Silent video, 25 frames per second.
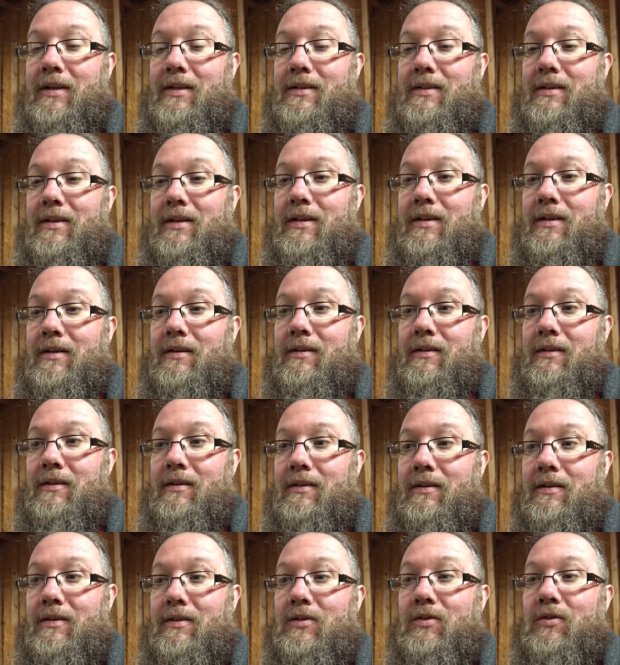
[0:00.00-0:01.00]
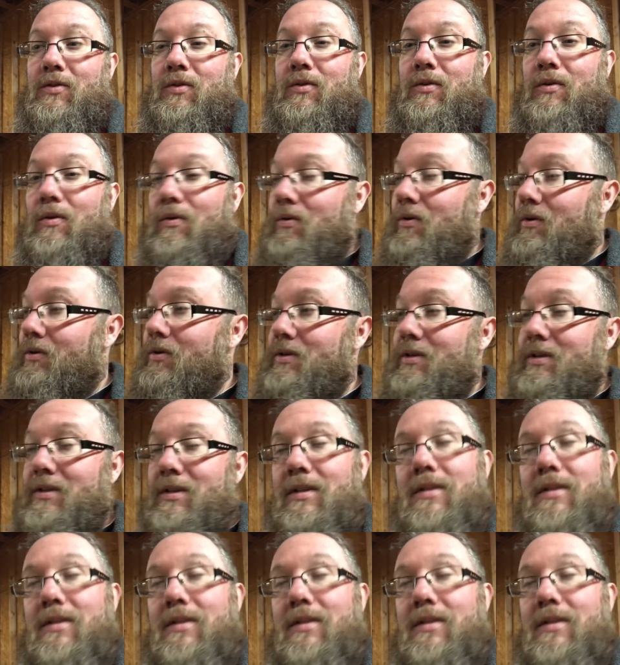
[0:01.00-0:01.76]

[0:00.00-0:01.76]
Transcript: That thing is gorgeous.